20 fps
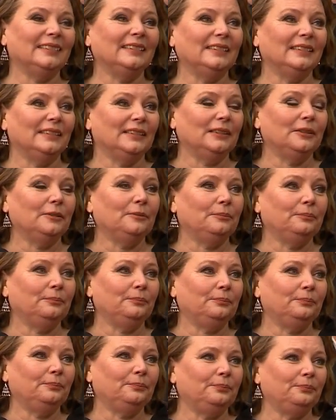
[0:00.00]
What drew you
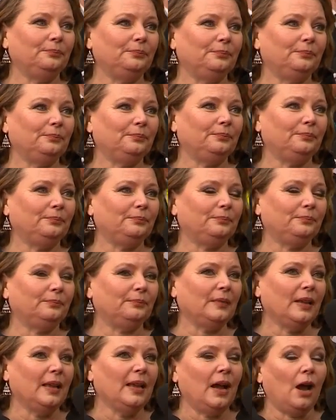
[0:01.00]
to the script originally?
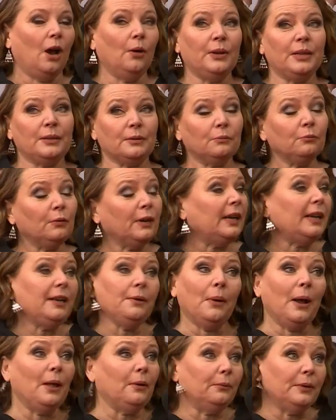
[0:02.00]
Oh, it's really
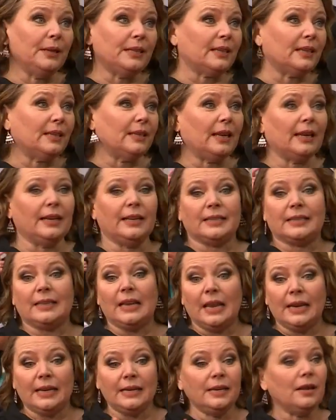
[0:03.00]
well written, and it's
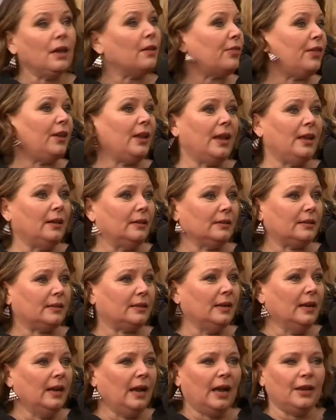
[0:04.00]
like nothing else.
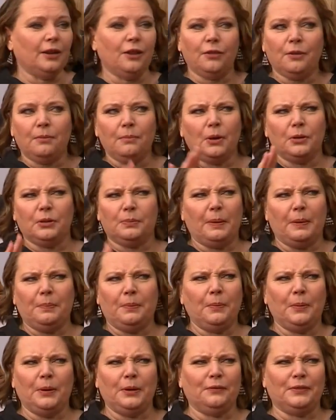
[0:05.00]
I don't think most
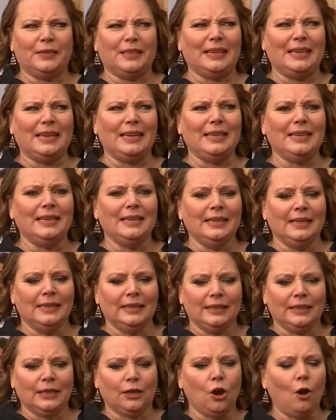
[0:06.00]
people would have seen
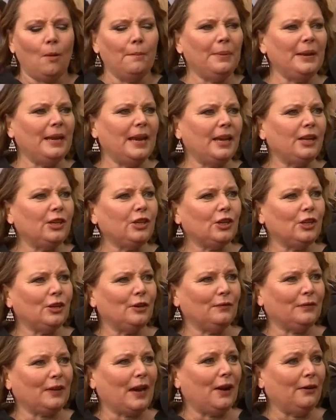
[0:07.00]
the combination
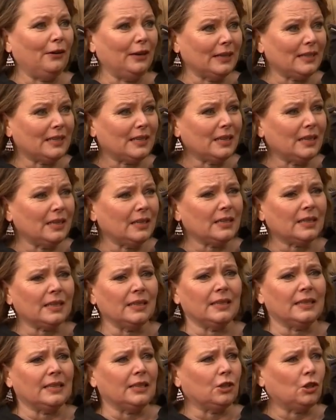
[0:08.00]
of characters
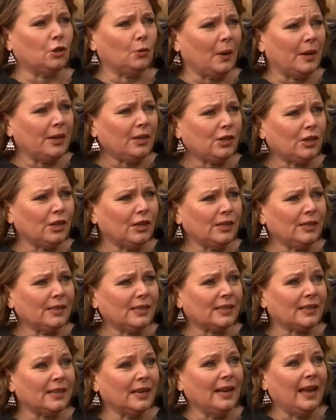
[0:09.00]
and
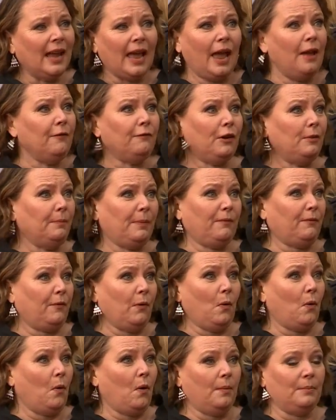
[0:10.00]
situations ever before.
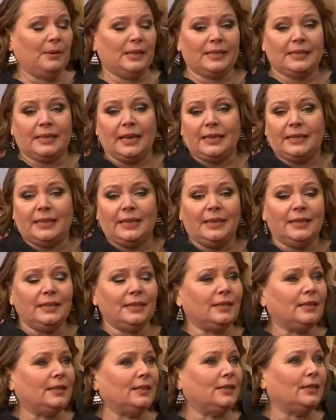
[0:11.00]
I mean, set in
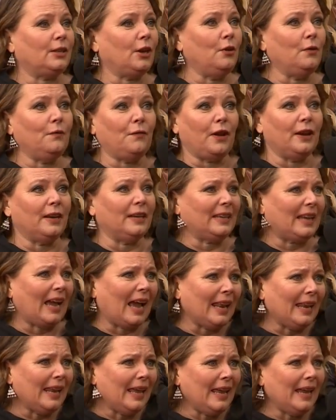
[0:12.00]
Dover and
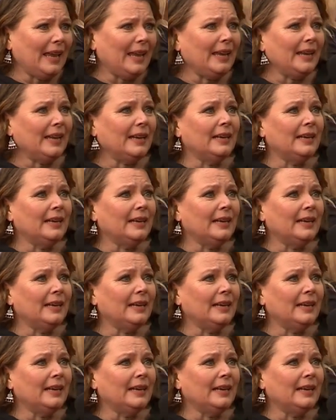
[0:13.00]
Calais.